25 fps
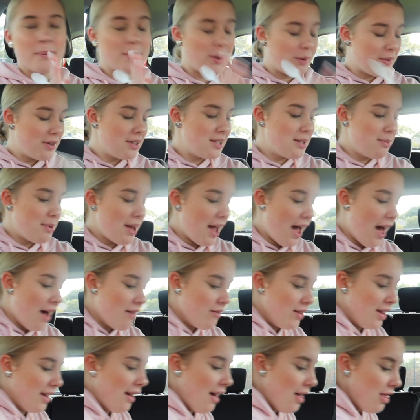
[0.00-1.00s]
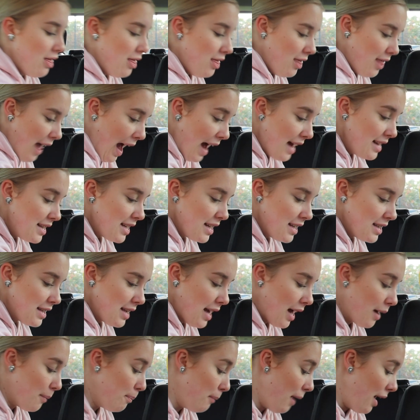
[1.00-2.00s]
going to be having that
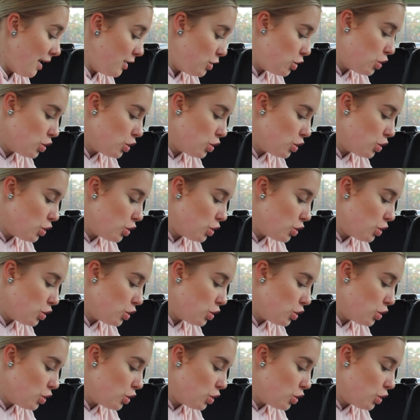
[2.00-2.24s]
as like my